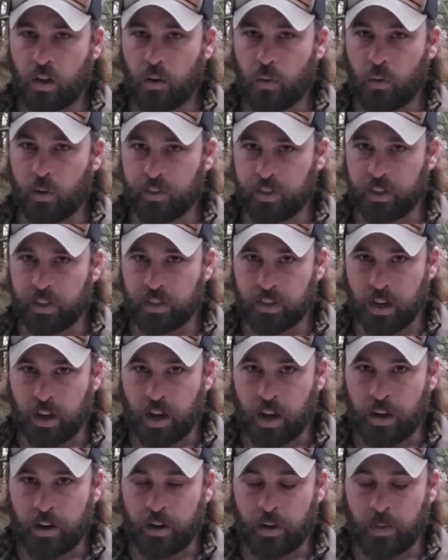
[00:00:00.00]
with this
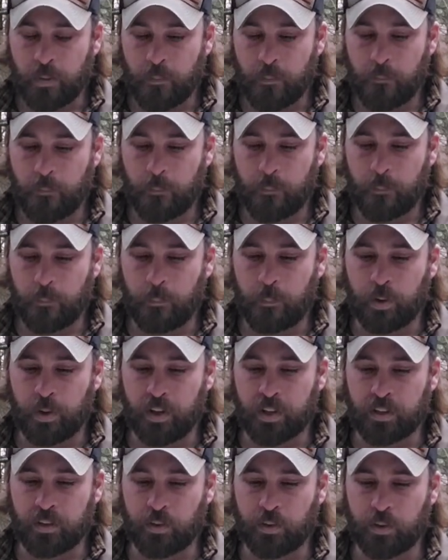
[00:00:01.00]
on,
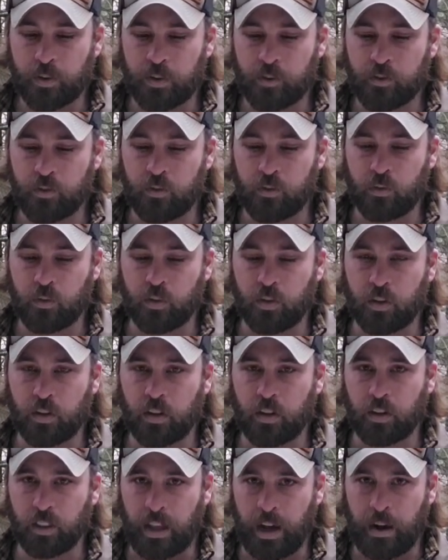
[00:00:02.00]
but it's going to
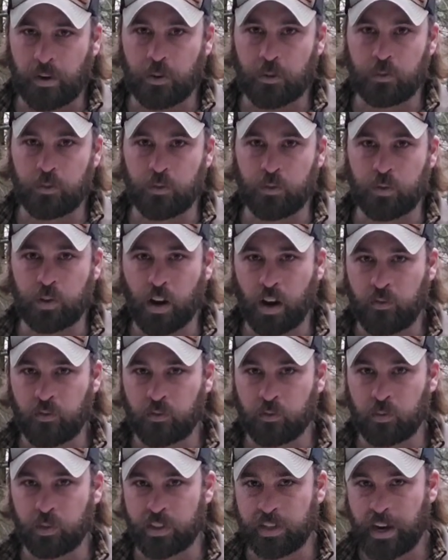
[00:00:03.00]
allow you to
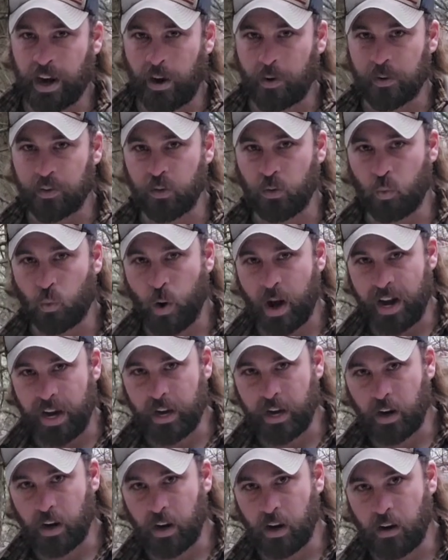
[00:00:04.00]
comfortably carry the
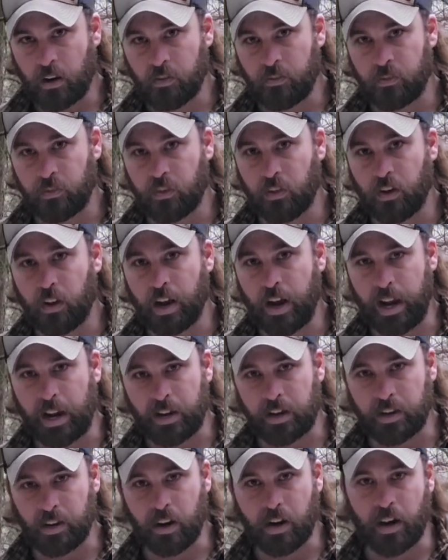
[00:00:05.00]
weight of a
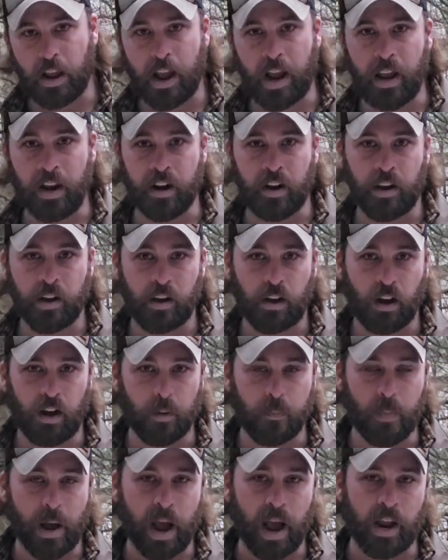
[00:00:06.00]
handgun and
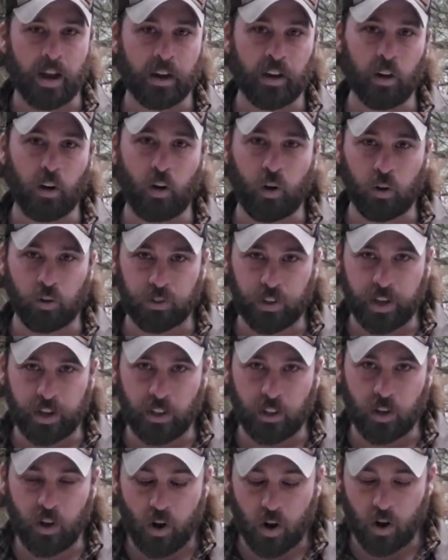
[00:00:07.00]
a mag all day
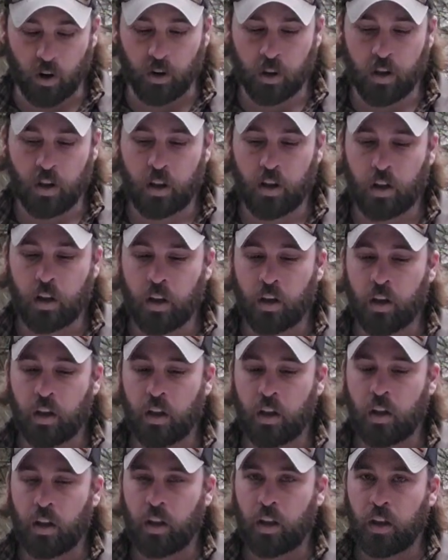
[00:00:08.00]
long
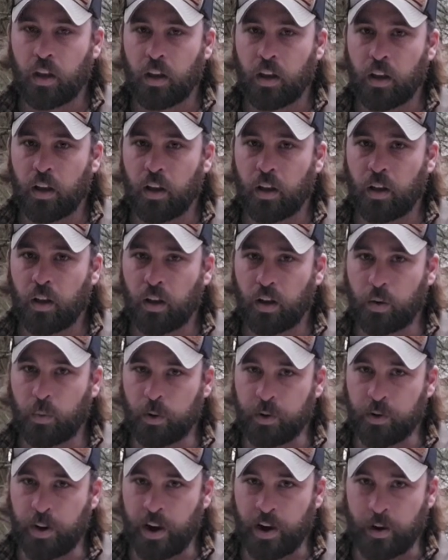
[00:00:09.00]

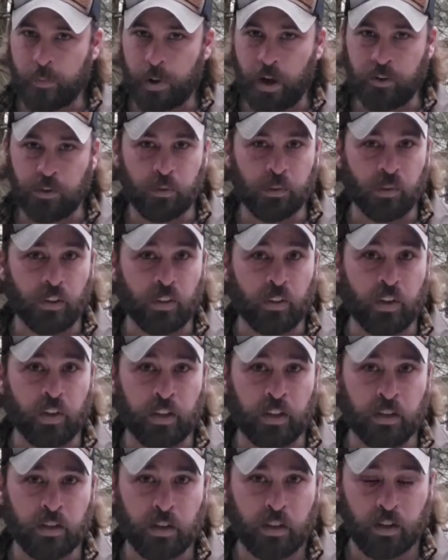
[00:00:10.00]
when you're out and about doing the
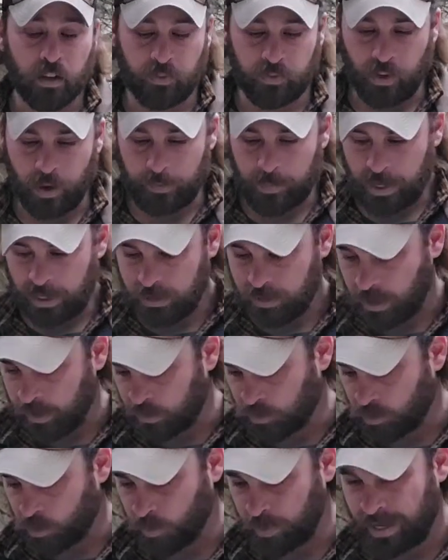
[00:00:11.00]
things, if that makes
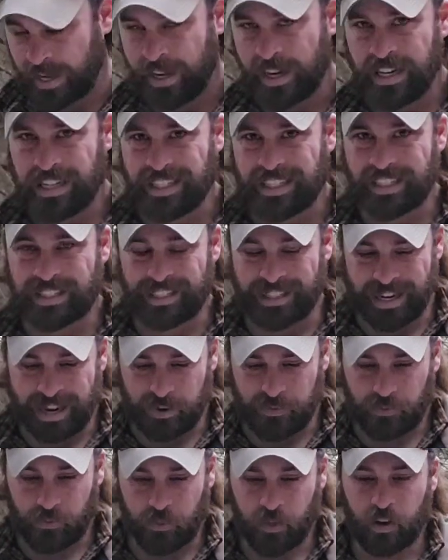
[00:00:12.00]
sense. So get a
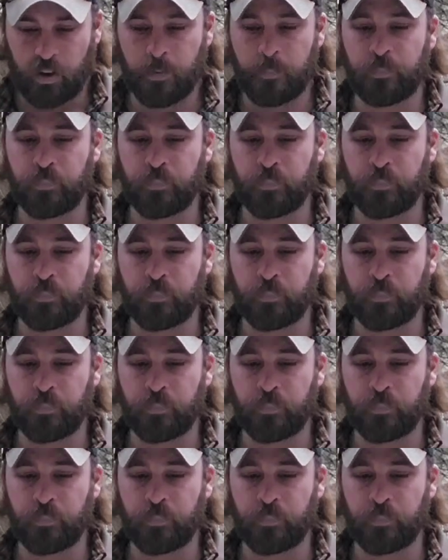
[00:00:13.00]
stiff,